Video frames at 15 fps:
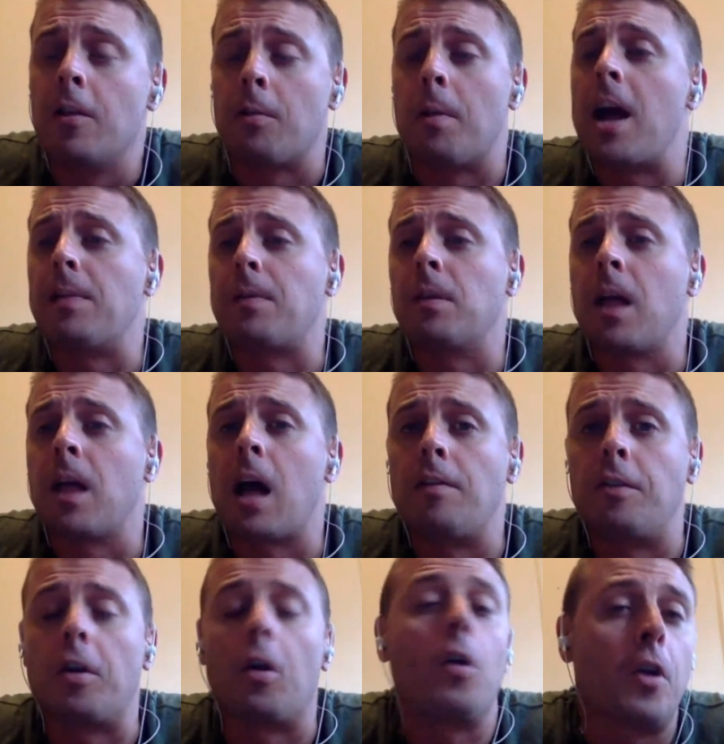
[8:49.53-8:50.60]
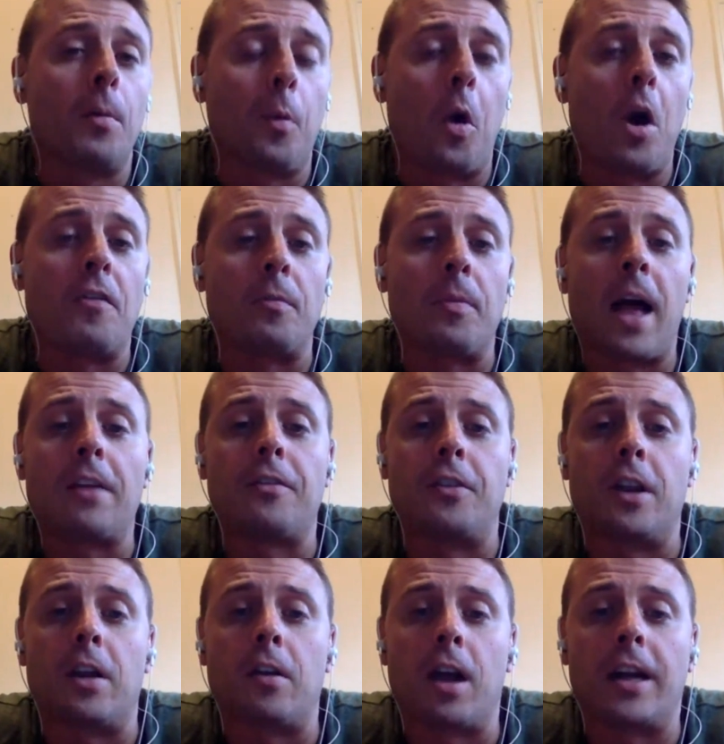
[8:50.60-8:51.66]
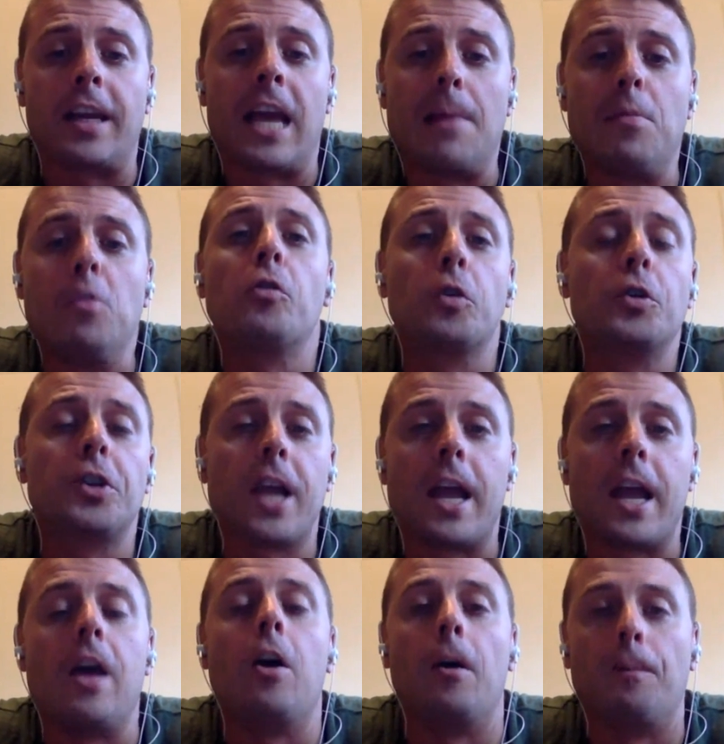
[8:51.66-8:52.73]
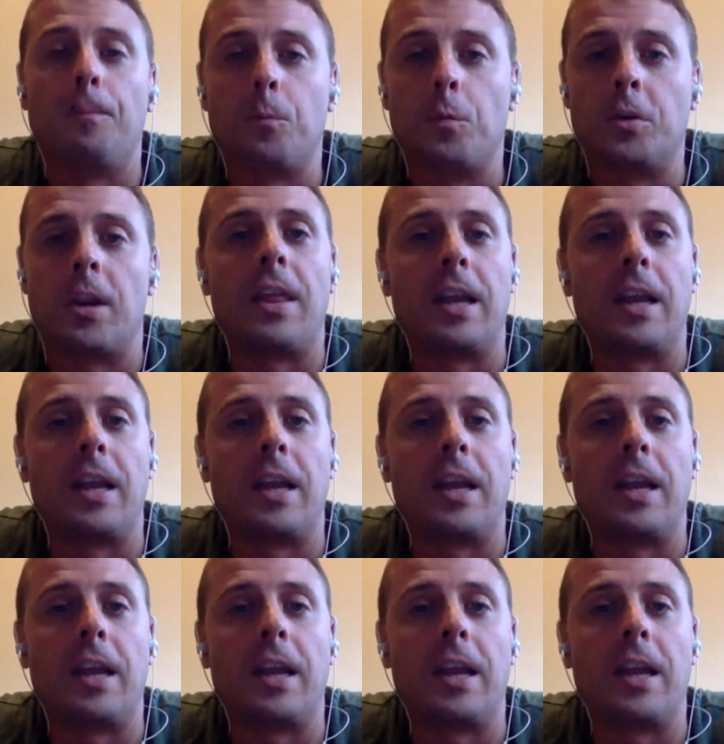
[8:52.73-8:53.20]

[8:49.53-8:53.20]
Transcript: Reminds me a lot of your boy from last year, Camu Grugier-Hill, which